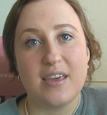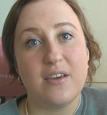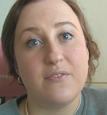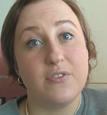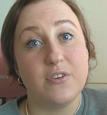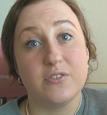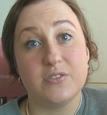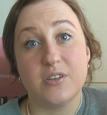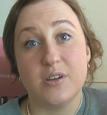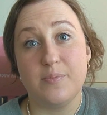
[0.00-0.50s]
if
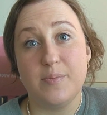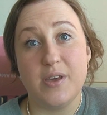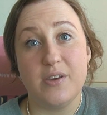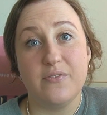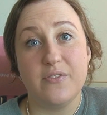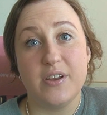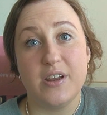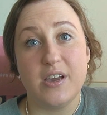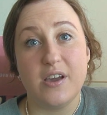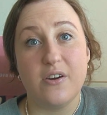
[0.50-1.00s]
there's gonna be a
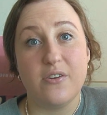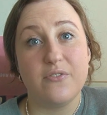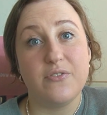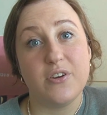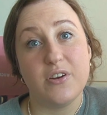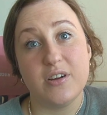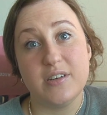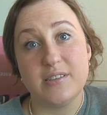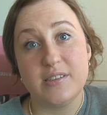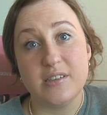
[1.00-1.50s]
video, if
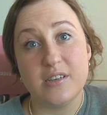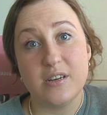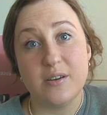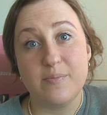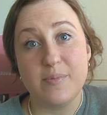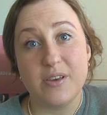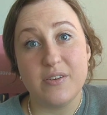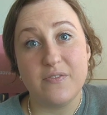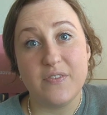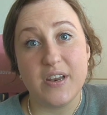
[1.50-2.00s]
there isn't gonna
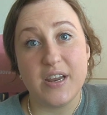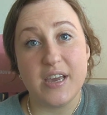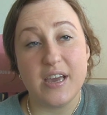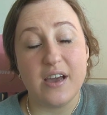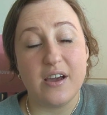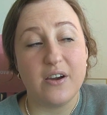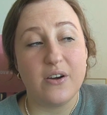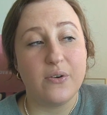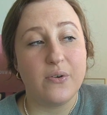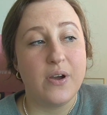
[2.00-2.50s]
be a
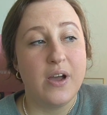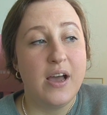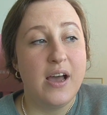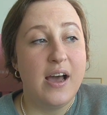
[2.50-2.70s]
video.